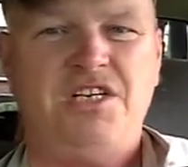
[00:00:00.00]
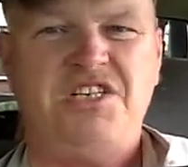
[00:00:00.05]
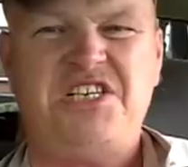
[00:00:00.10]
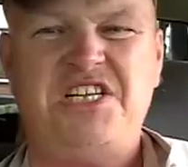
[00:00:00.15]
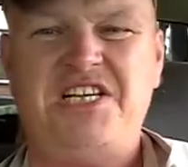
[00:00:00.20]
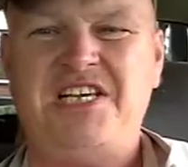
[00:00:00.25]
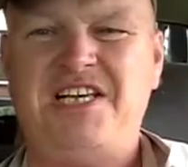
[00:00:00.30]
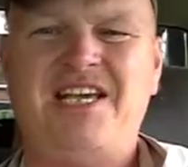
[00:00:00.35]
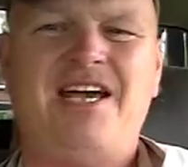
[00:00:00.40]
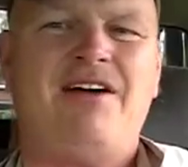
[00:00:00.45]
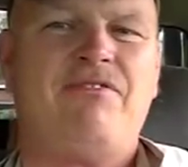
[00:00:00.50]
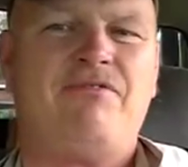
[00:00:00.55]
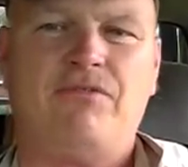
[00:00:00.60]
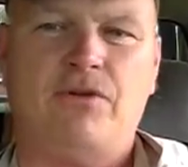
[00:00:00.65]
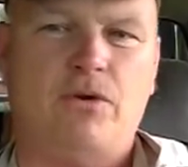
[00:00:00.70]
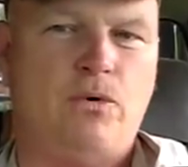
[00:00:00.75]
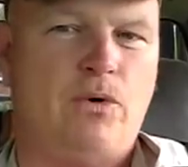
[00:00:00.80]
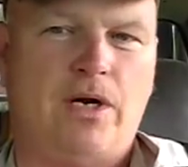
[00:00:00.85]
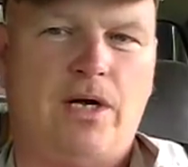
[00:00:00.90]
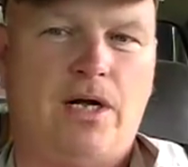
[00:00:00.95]
DEF
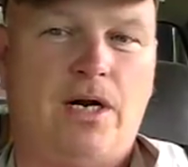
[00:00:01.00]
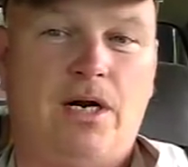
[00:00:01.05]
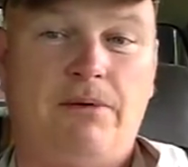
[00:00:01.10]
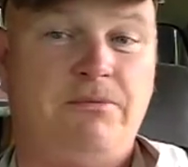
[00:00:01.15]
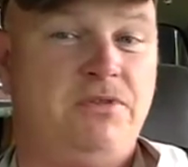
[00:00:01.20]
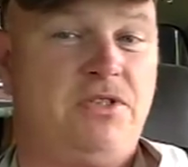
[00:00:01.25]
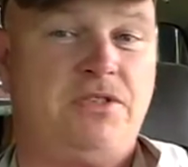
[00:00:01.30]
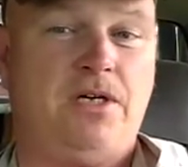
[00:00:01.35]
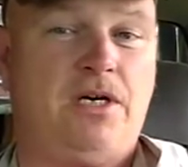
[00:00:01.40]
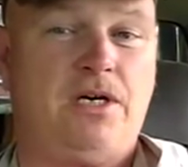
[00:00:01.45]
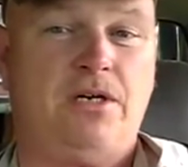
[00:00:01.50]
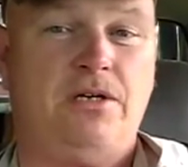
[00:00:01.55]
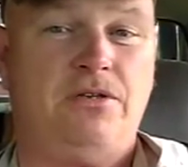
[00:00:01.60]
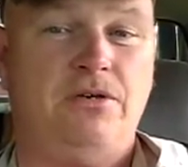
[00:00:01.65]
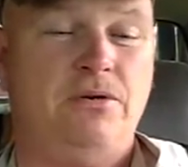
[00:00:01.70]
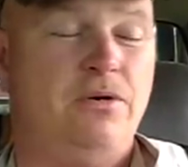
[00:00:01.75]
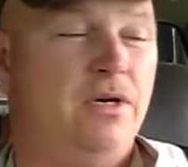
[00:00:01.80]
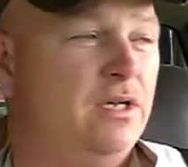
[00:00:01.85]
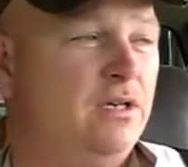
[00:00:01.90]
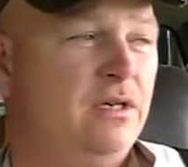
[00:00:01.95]
fluid on it. I'm just not going to
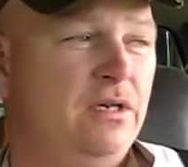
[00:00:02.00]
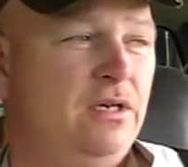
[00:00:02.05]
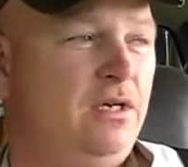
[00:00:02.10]
do it.